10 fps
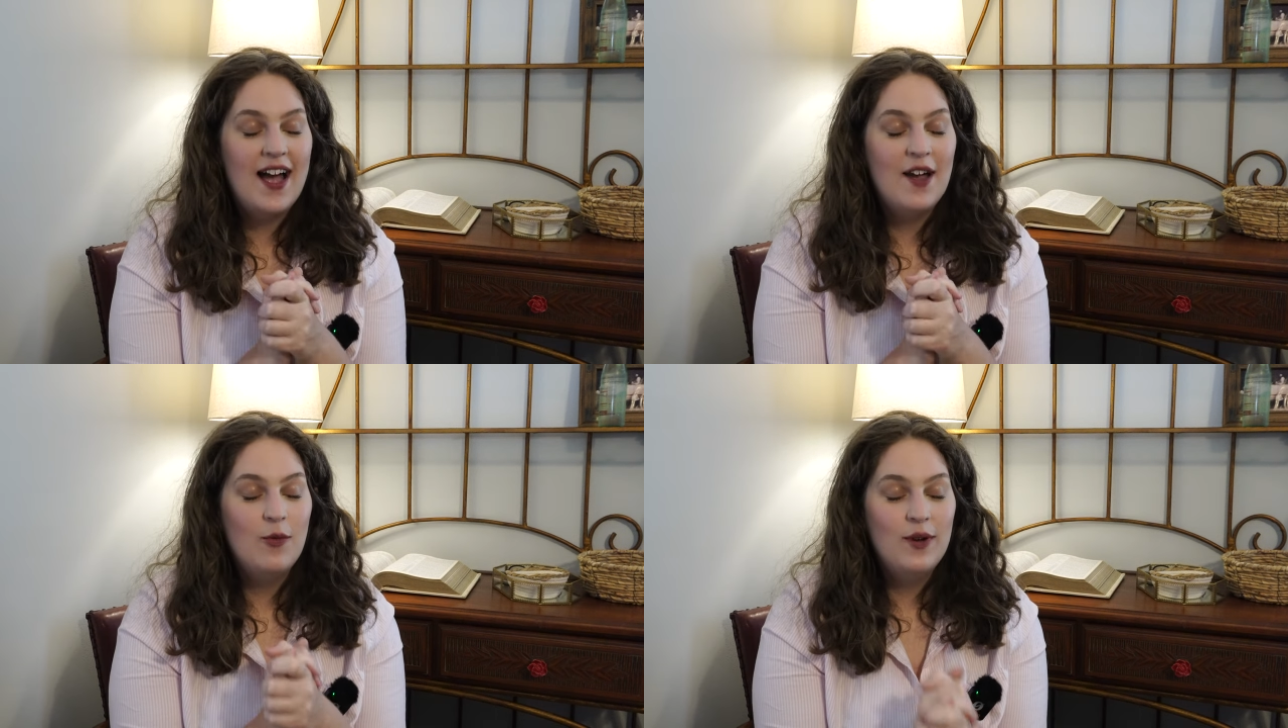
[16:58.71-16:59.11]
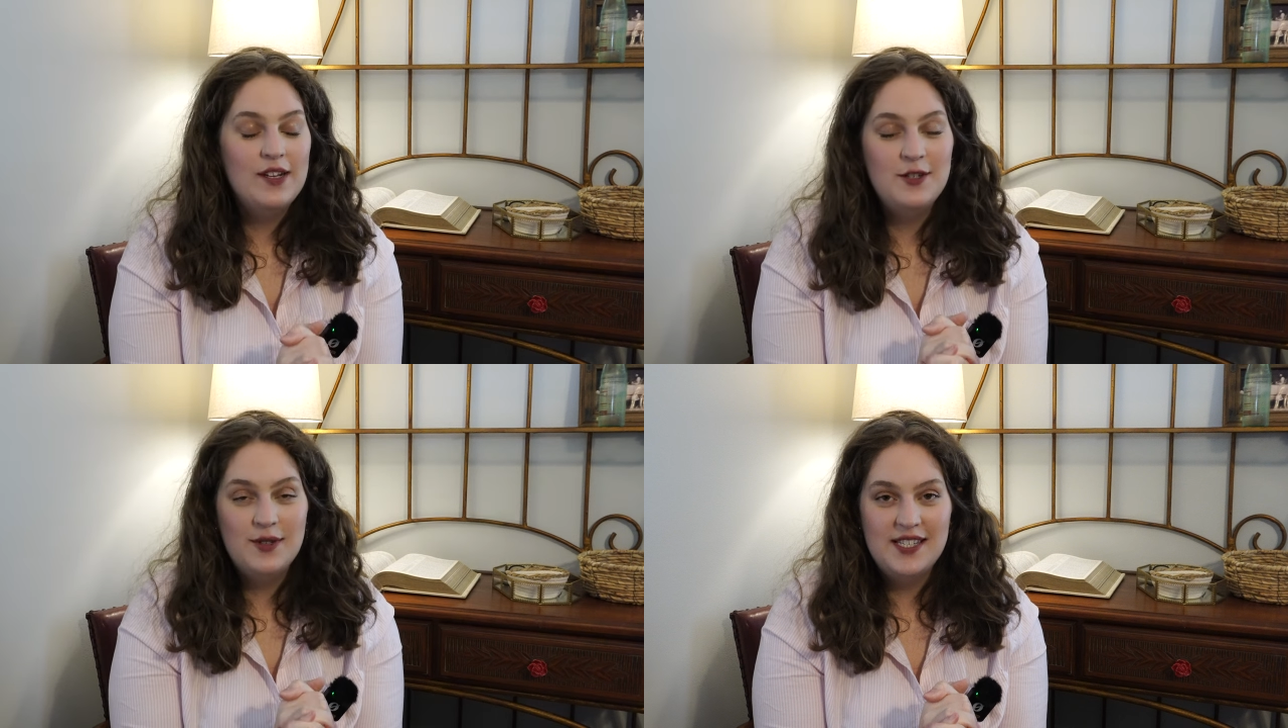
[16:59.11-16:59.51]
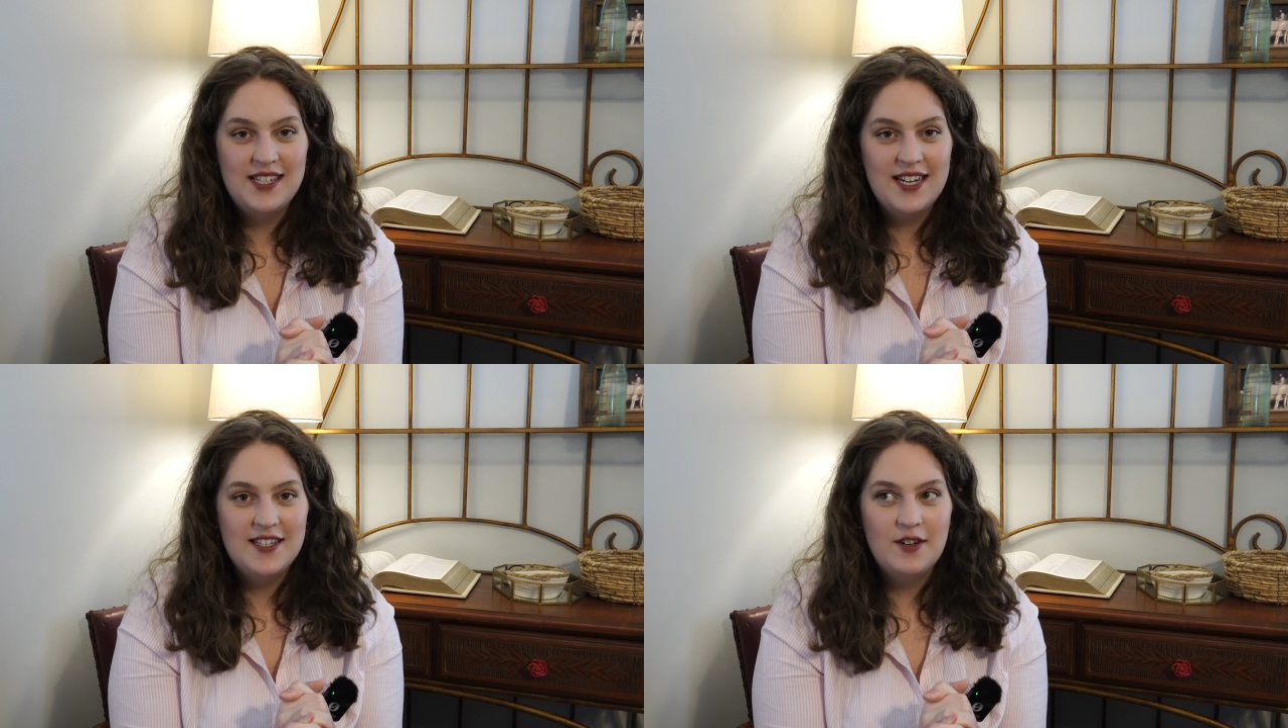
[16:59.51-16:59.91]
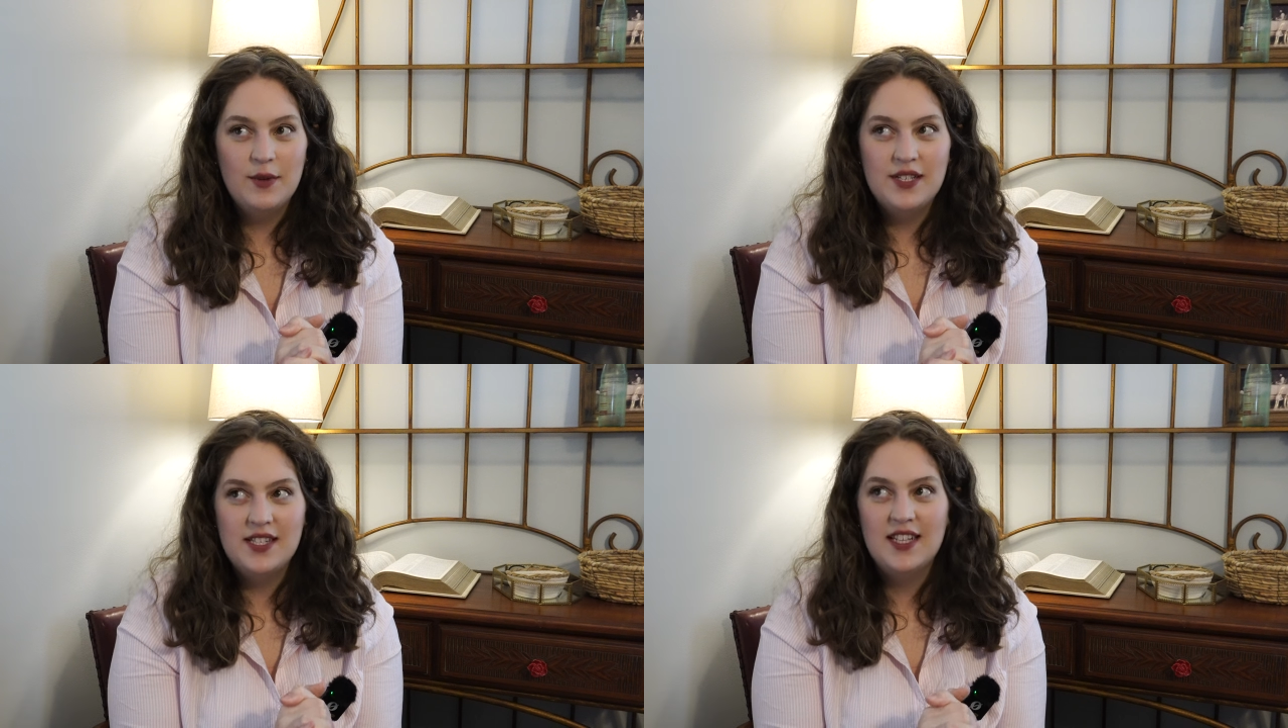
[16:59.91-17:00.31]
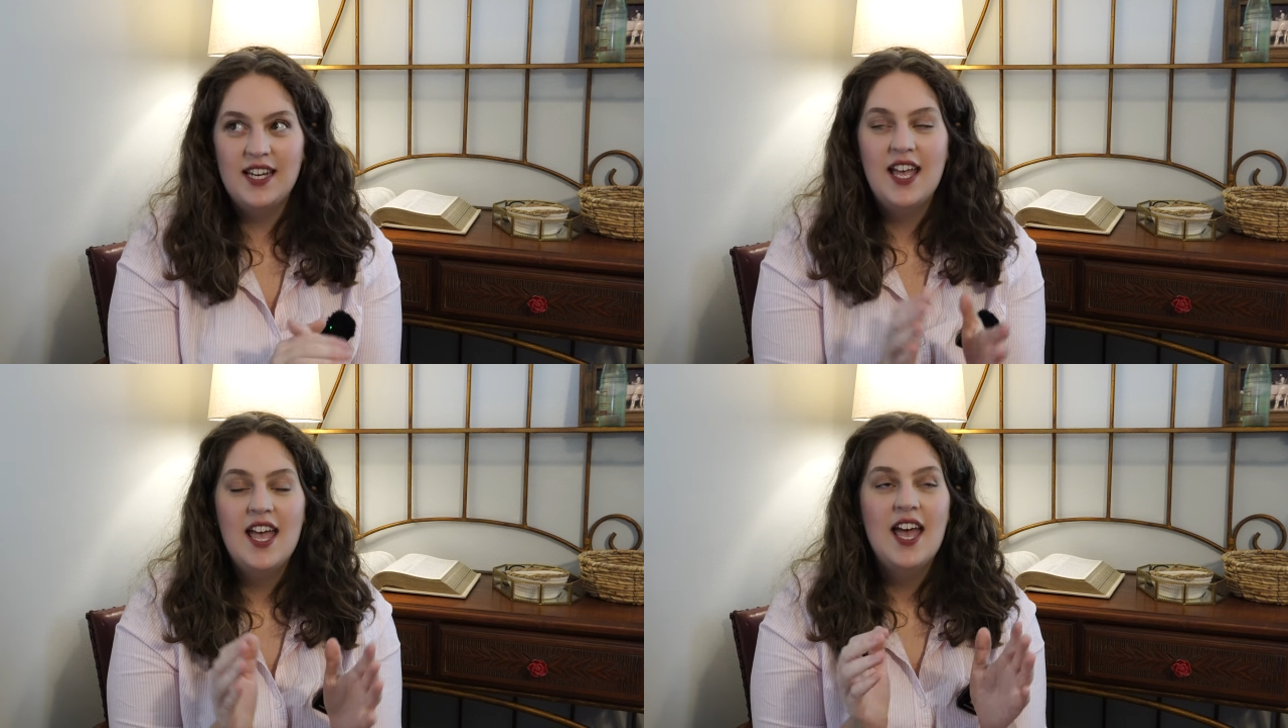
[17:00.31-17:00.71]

I went to an estate sale recently.